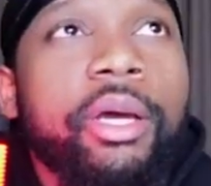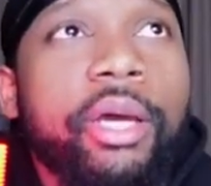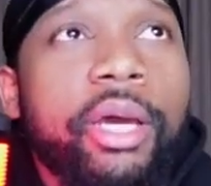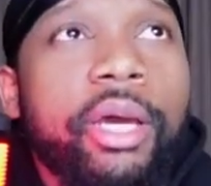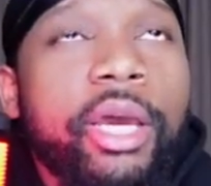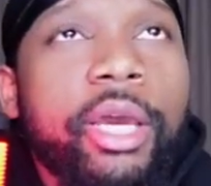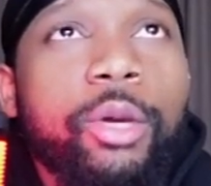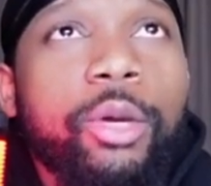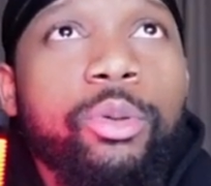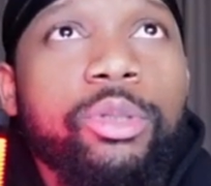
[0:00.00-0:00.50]

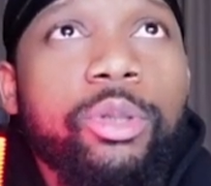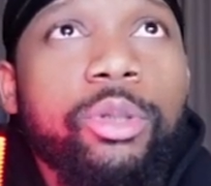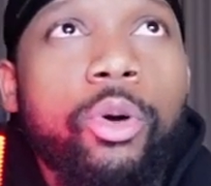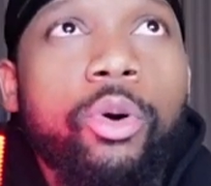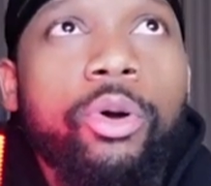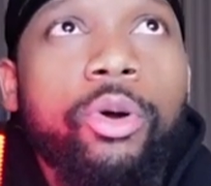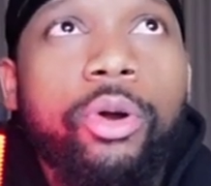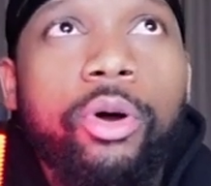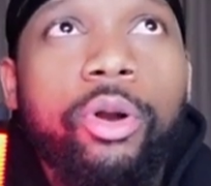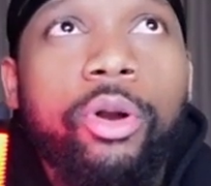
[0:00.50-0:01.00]
He was going
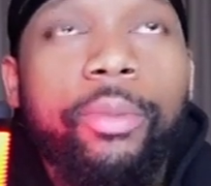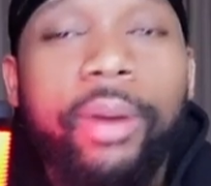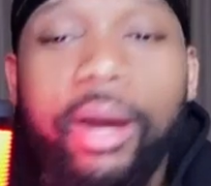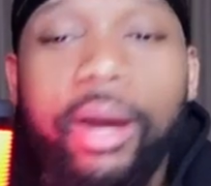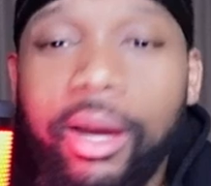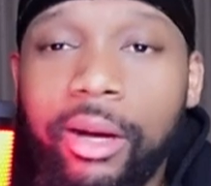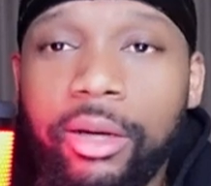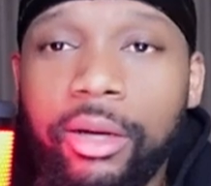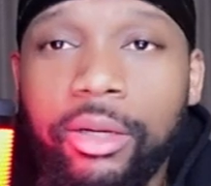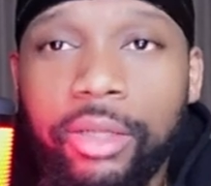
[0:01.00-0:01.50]
on about how
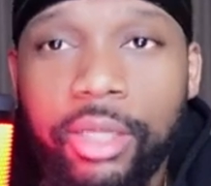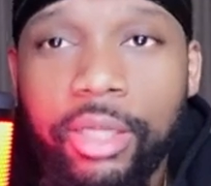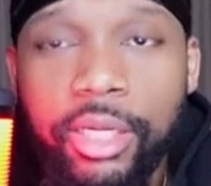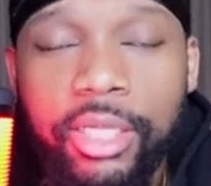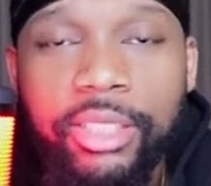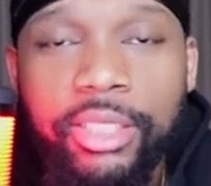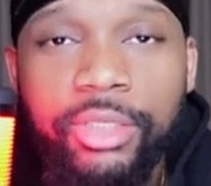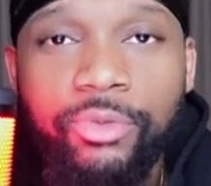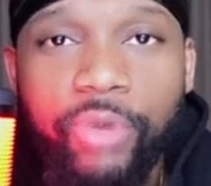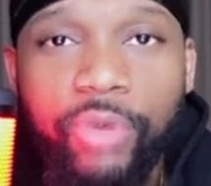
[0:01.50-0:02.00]
her
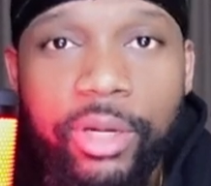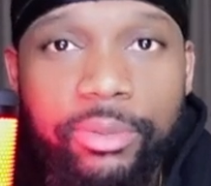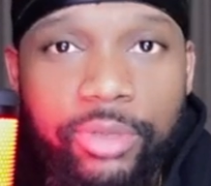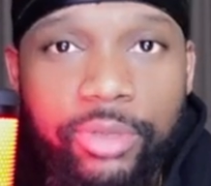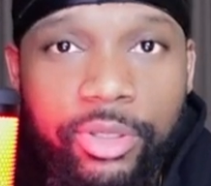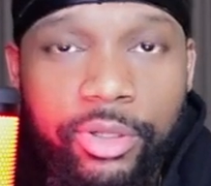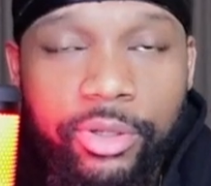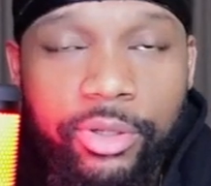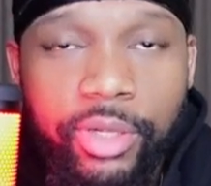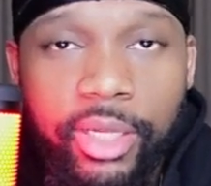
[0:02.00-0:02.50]
cousin raped
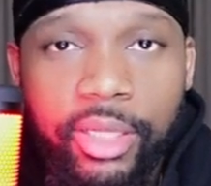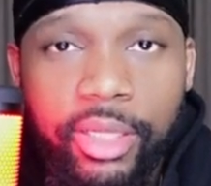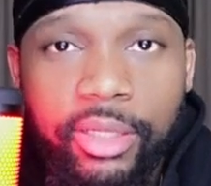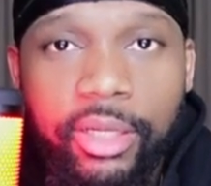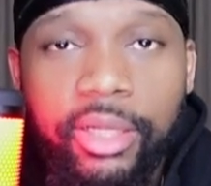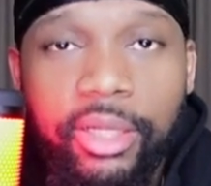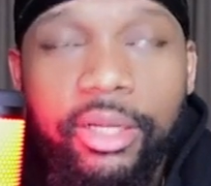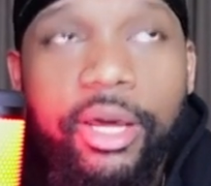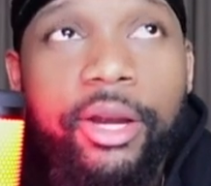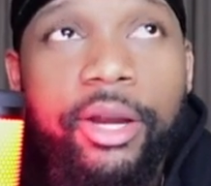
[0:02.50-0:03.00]
her and
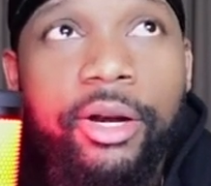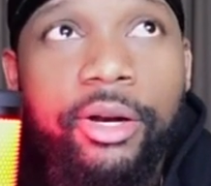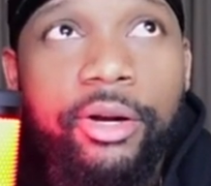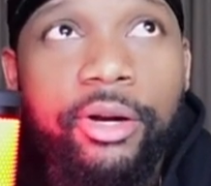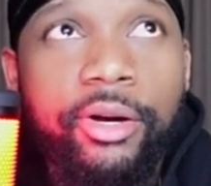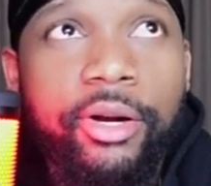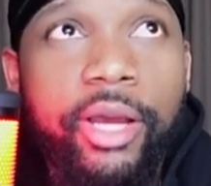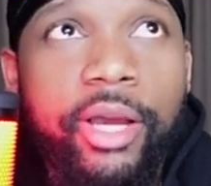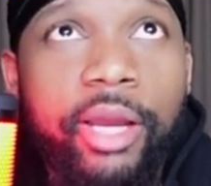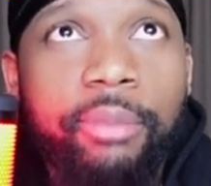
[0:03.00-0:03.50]
nutted in her
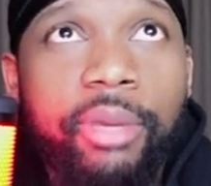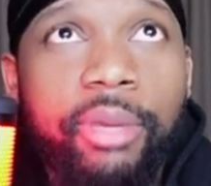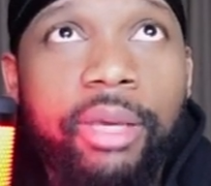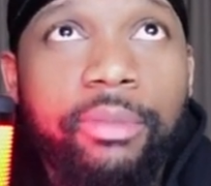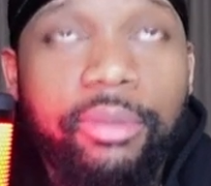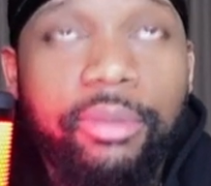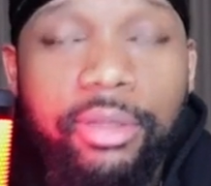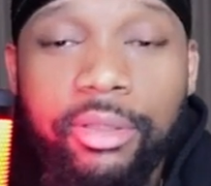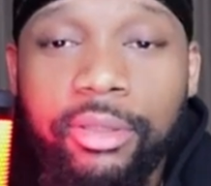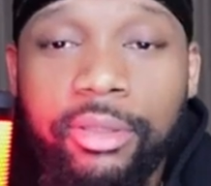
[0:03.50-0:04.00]
and had a
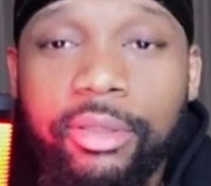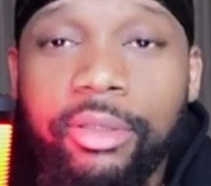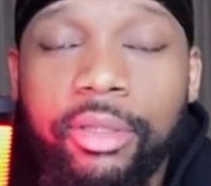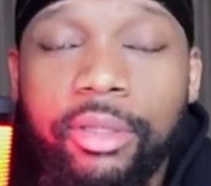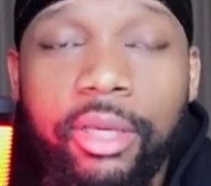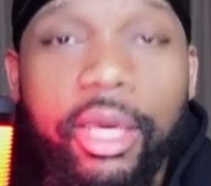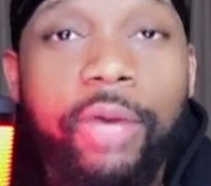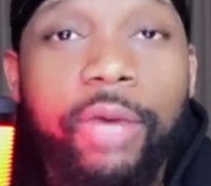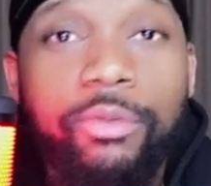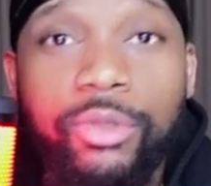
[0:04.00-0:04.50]
baby.
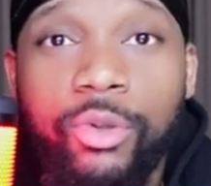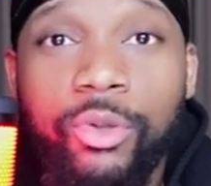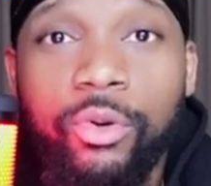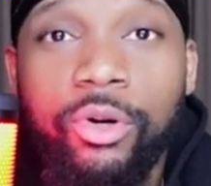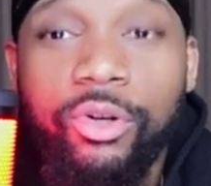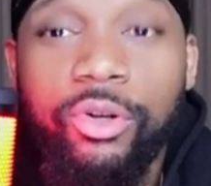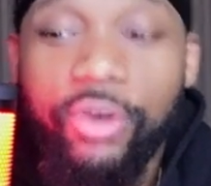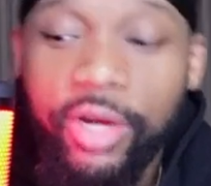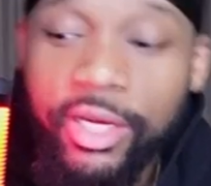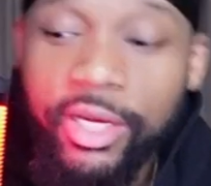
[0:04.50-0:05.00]
He was going
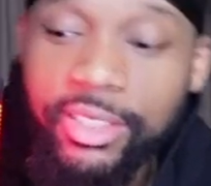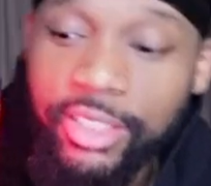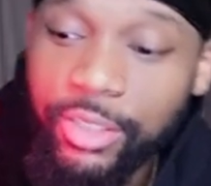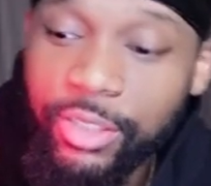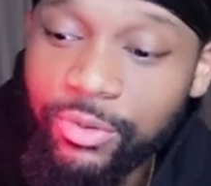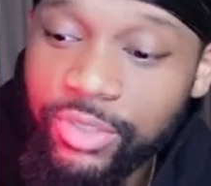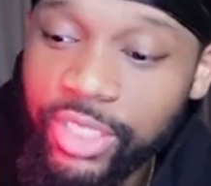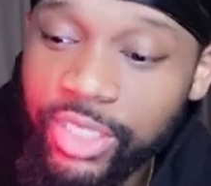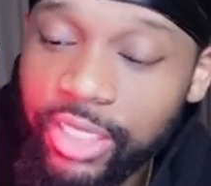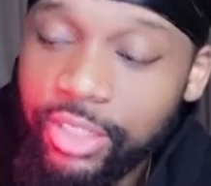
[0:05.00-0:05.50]
crazy. He was
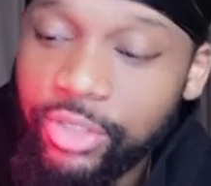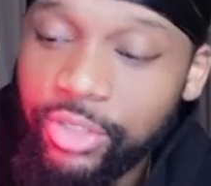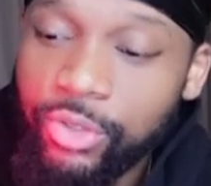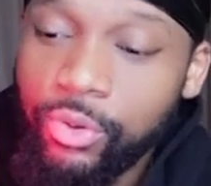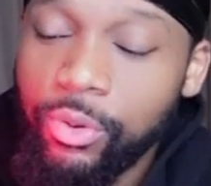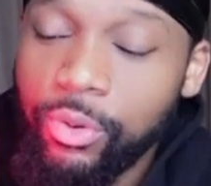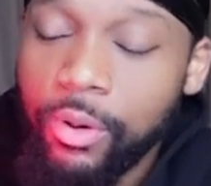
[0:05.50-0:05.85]
yelling too.